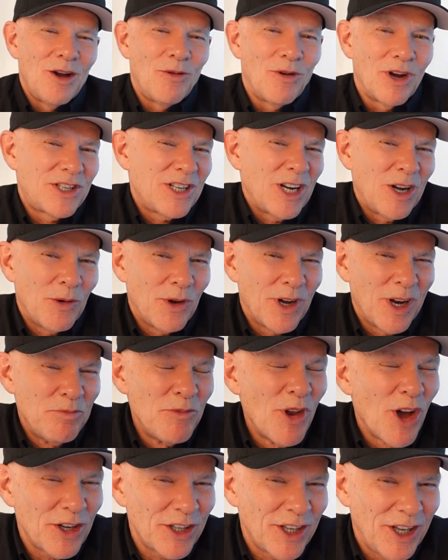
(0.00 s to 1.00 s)
Well, I'll tell you what
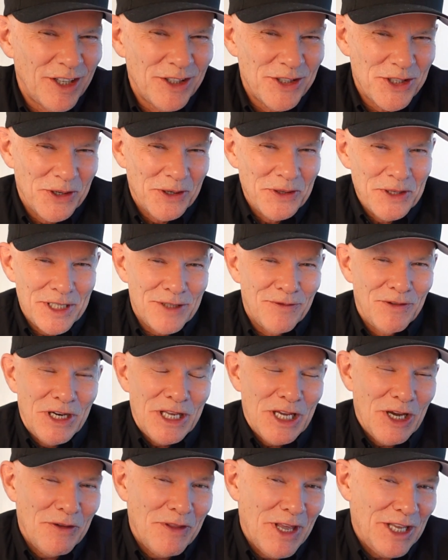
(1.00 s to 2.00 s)
I'm not going to do on this
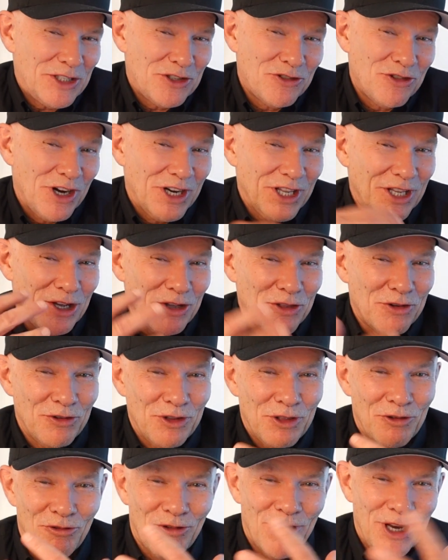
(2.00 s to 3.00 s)
video, and that's try to go
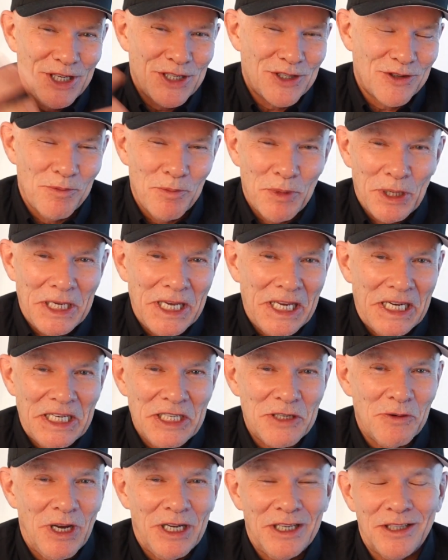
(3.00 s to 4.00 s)
through the race from
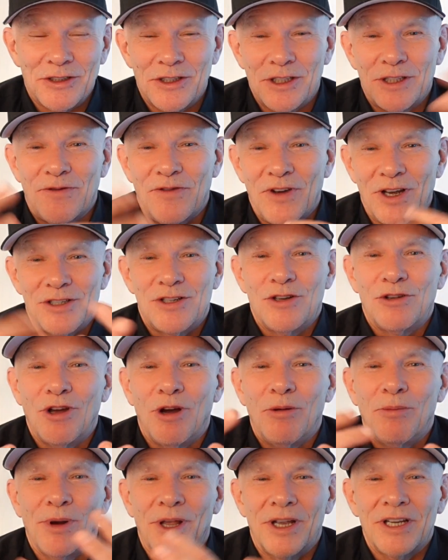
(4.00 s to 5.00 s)
beginning to end, because it's far too
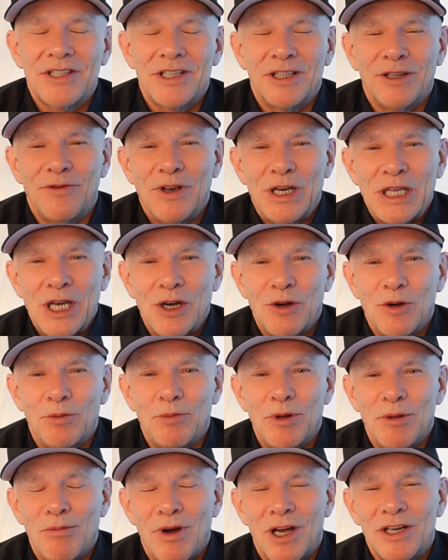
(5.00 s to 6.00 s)
complex and the video would
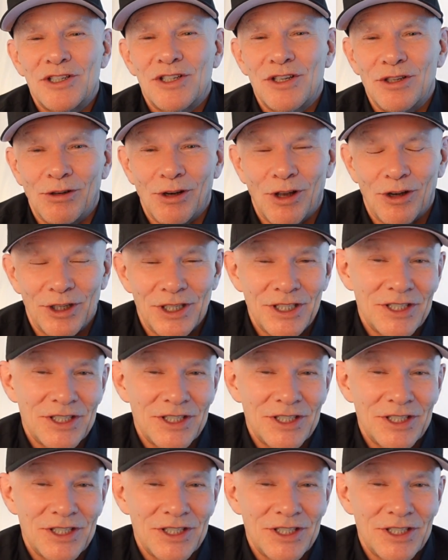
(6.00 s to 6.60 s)
be much too long.